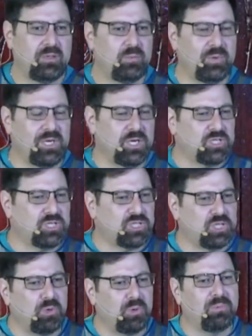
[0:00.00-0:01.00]
When
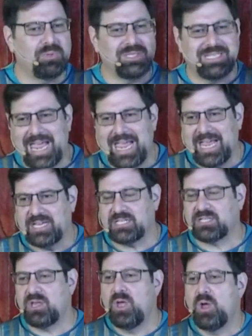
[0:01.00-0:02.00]
Yeshua was asked,
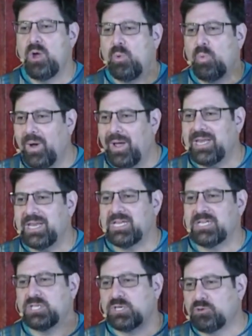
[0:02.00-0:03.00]
What is
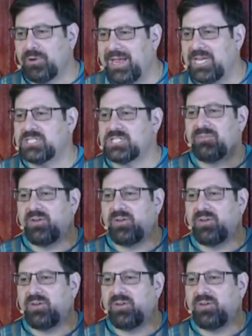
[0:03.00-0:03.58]
the greatest of